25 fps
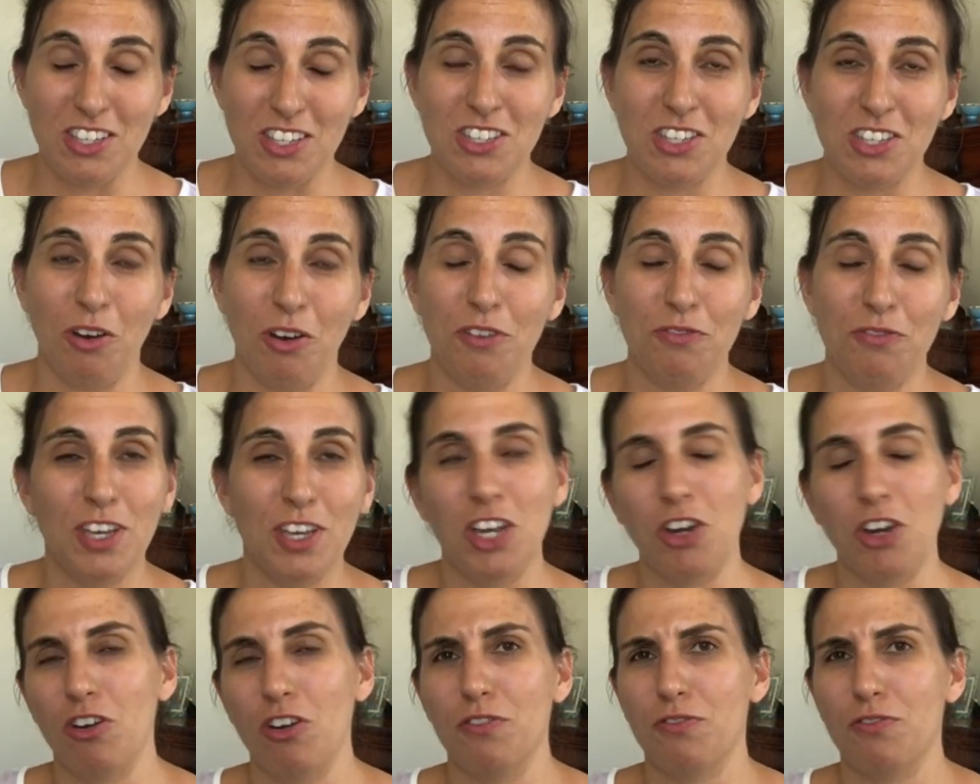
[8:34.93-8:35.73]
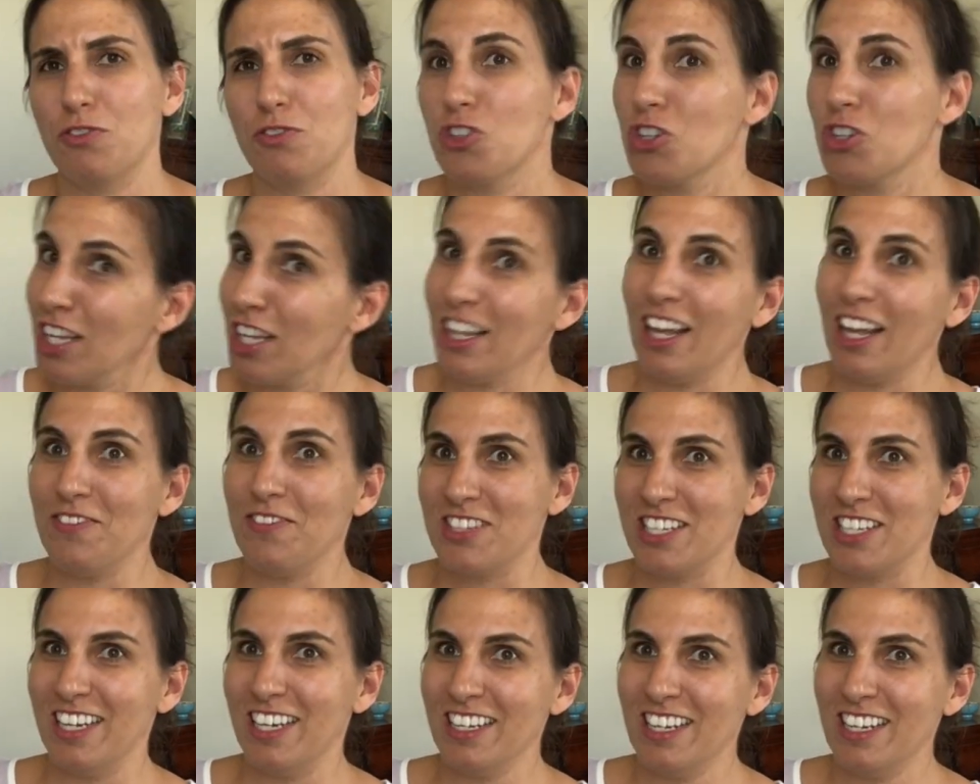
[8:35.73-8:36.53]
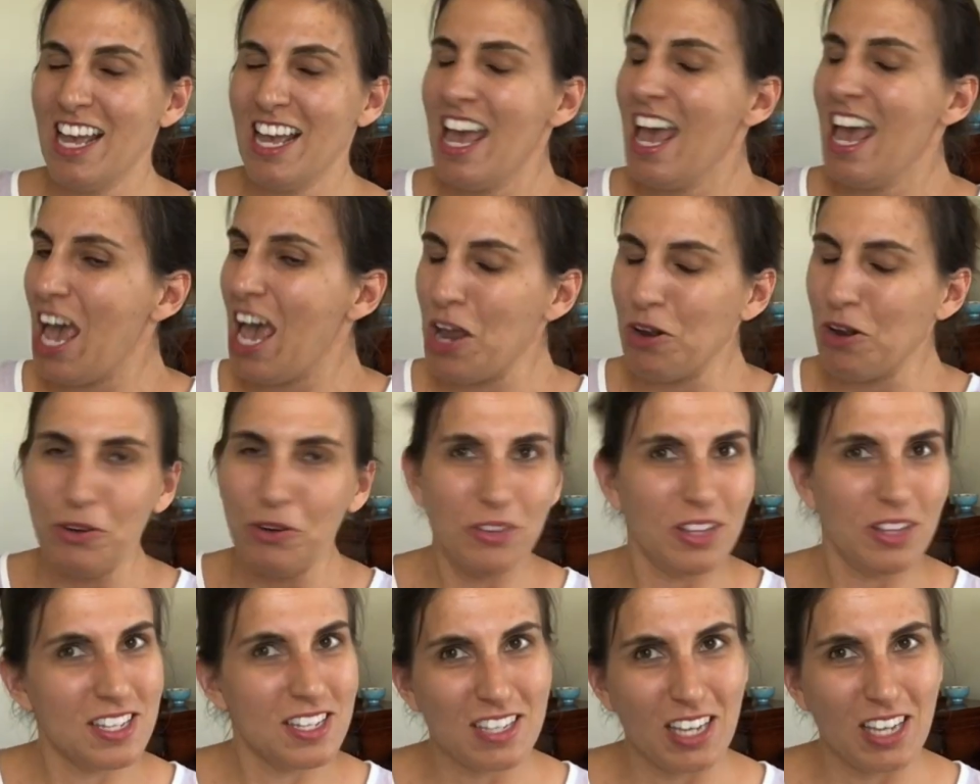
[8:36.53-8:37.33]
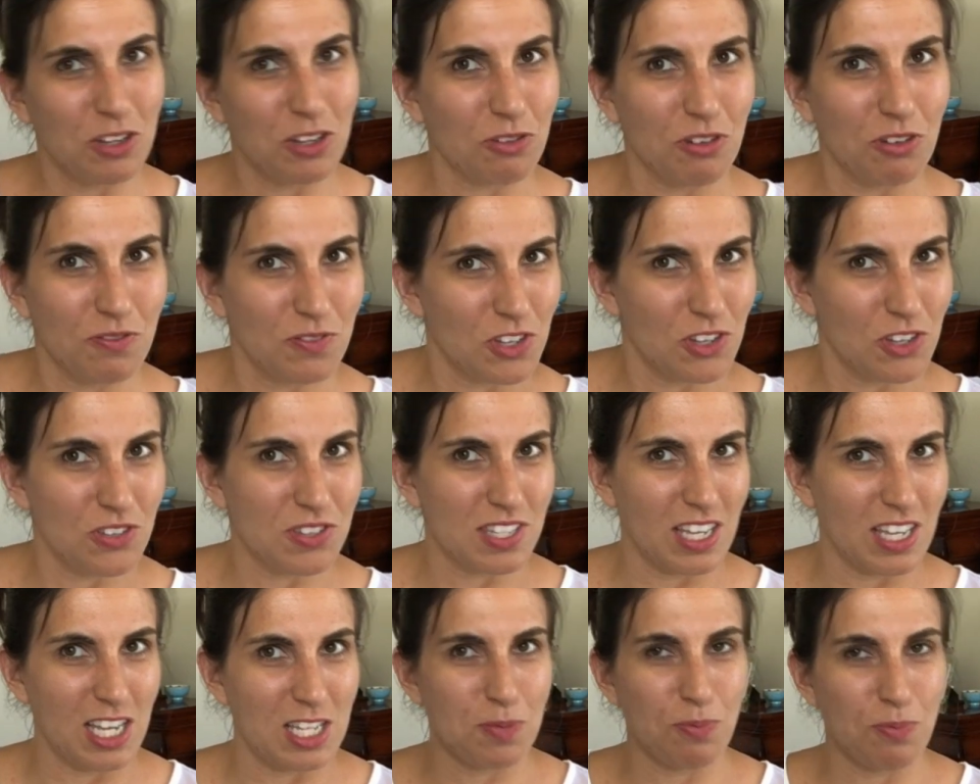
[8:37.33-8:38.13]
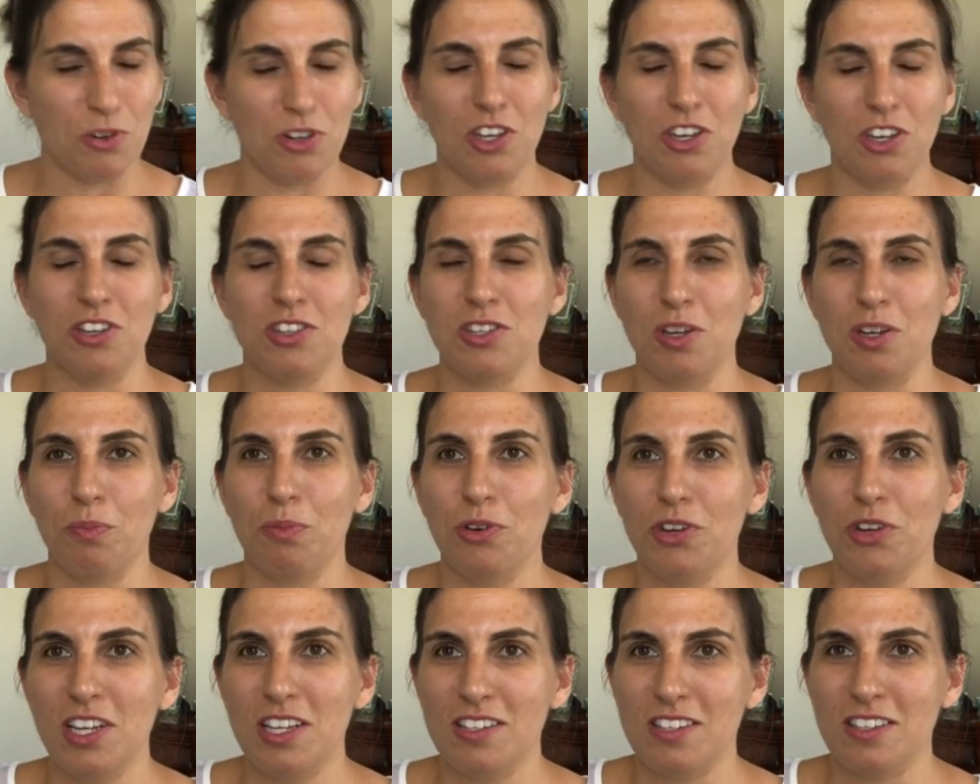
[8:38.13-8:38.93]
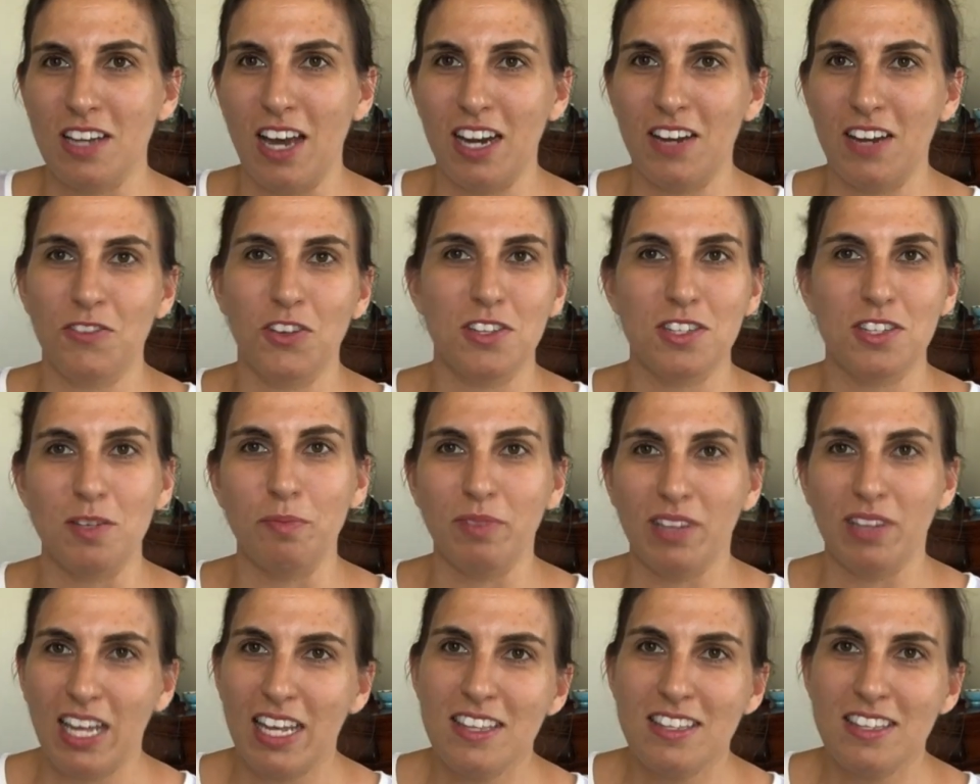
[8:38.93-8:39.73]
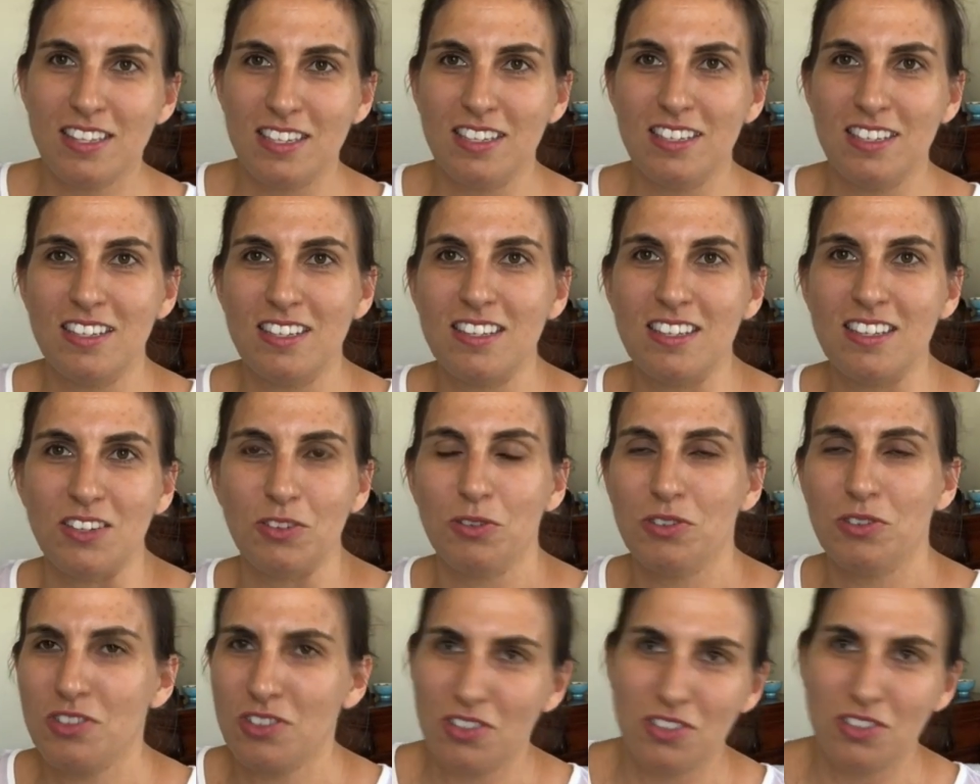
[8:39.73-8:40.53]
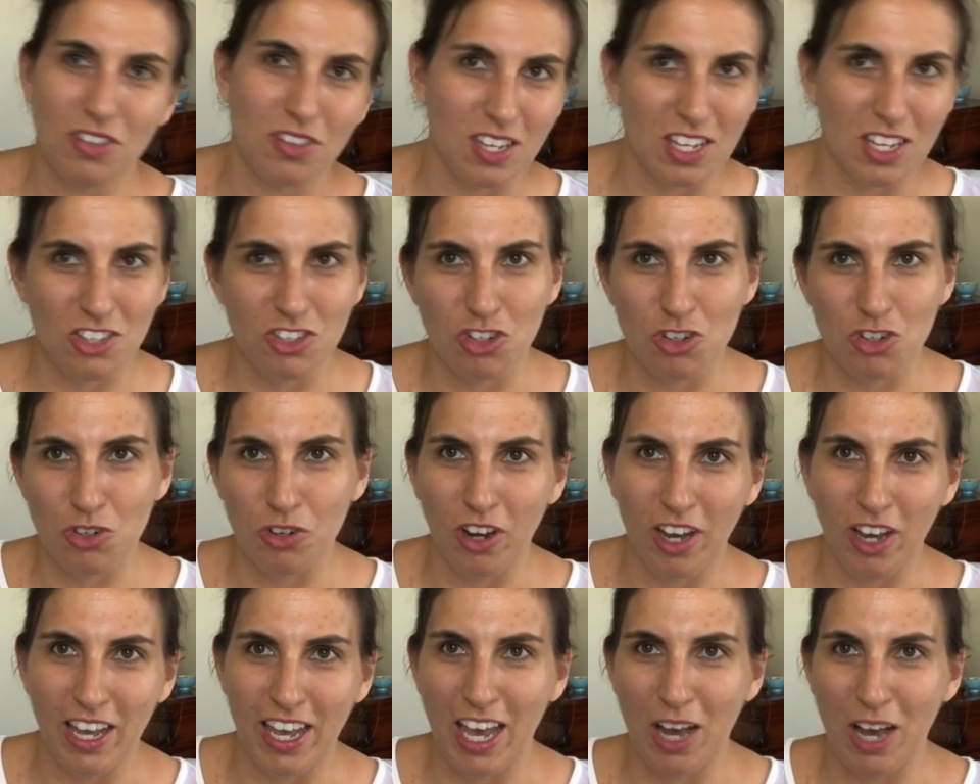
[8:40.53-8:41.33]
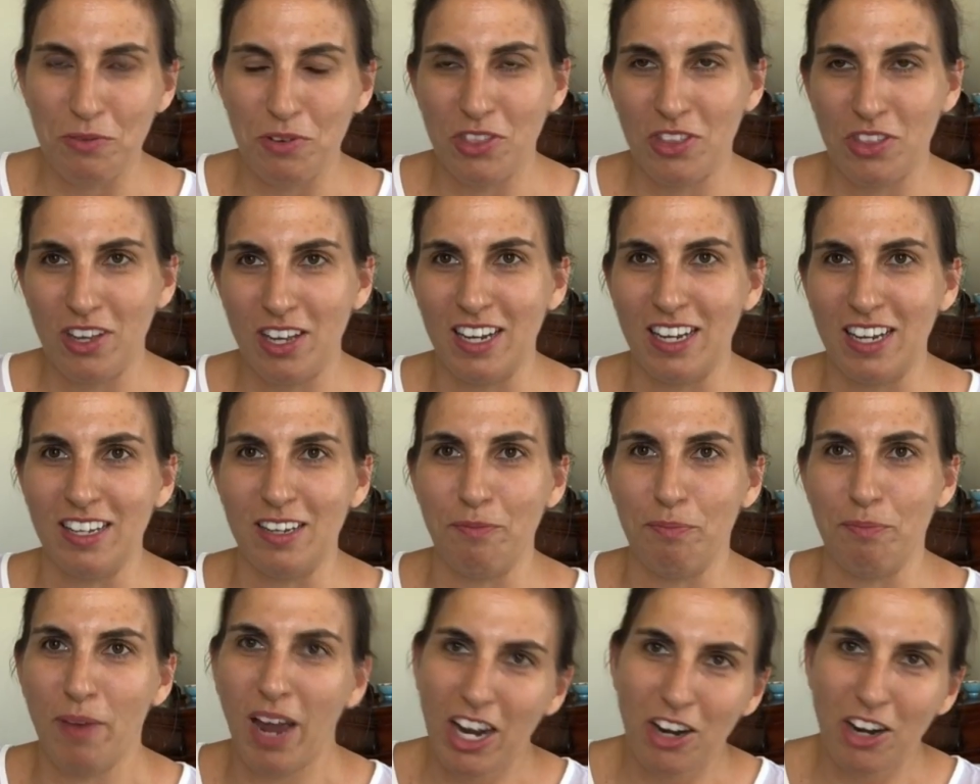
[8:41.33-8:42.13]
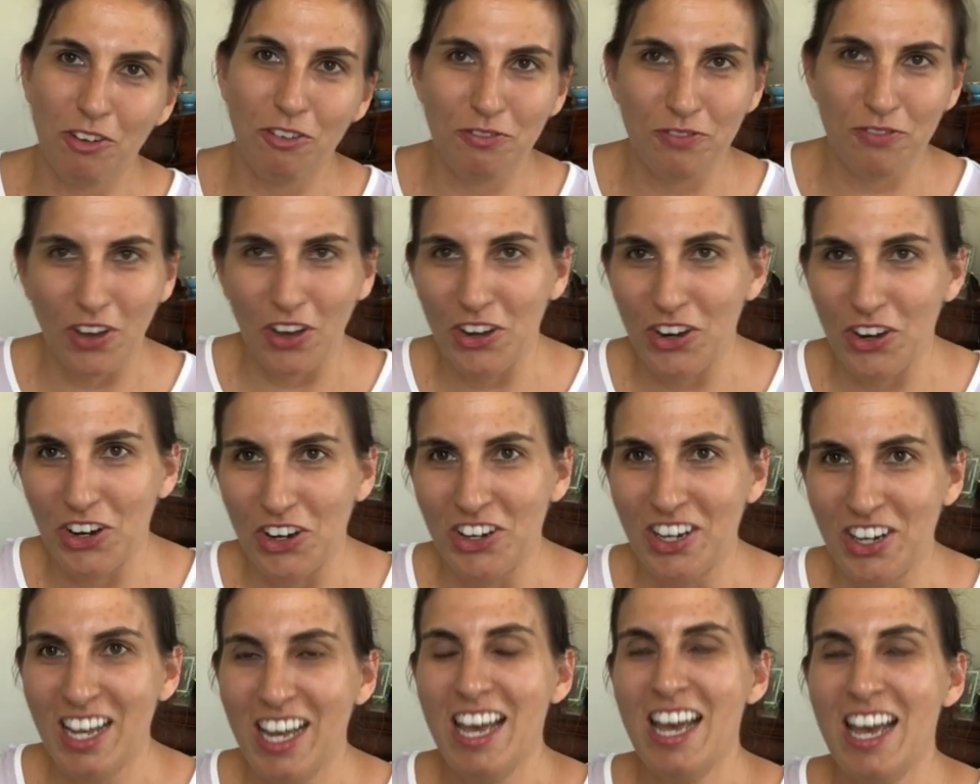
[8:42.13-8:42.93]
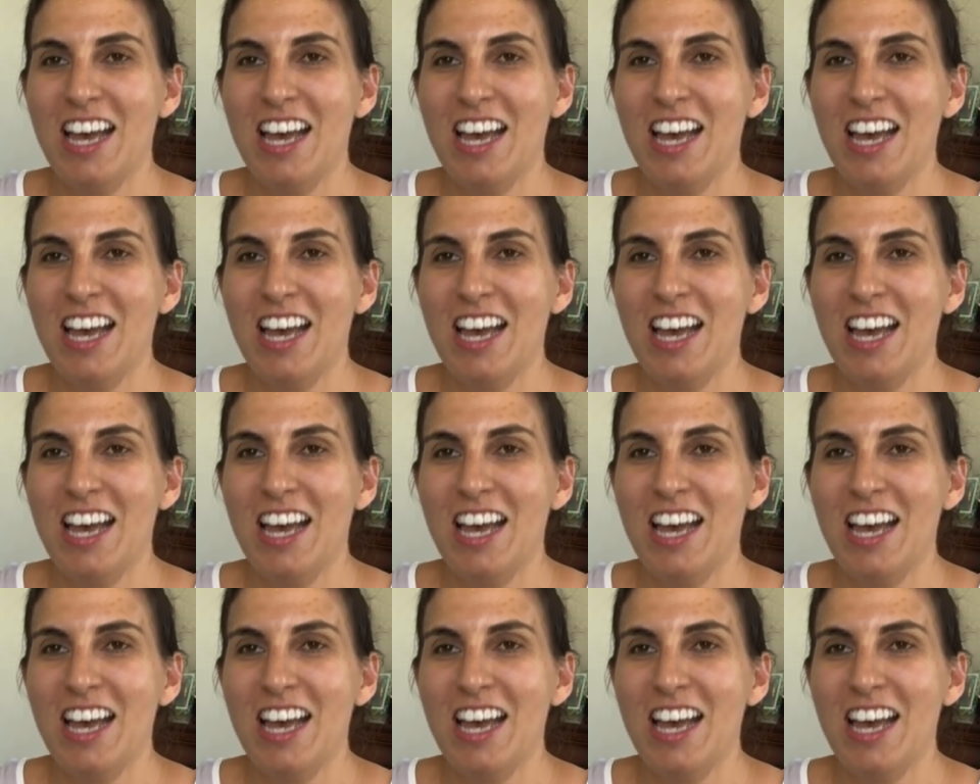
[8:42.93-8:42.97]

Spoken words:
So I figure if she loves it, and all these other reviews say it's pretty good, so I'm pretty excited. I've got some lenses and all sorts of things to try out with it, and a microphone.